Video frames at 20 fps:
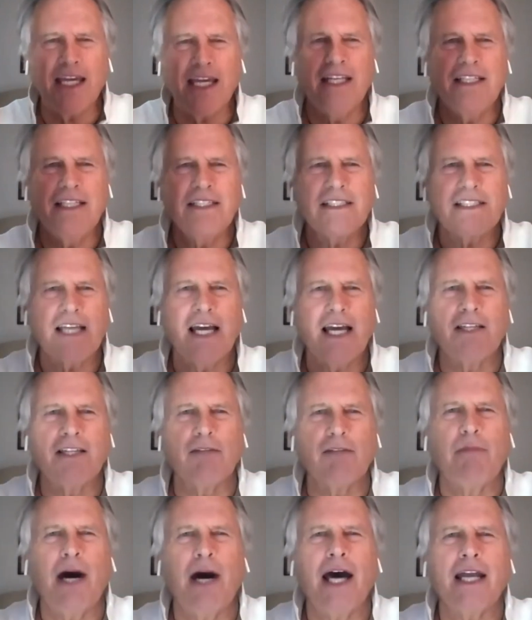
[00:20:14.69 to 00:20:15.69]
inside
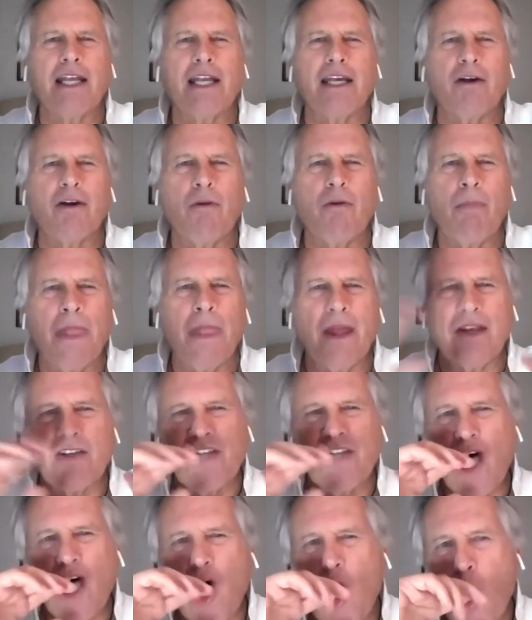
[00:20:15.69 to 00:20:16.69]
the body
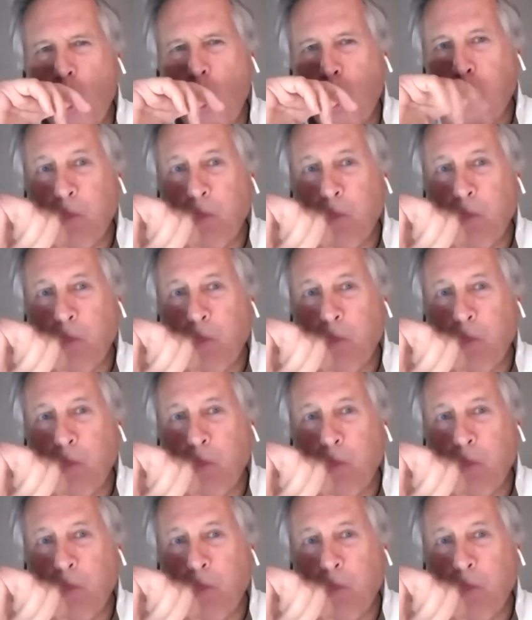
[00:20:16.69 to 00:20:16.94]
until,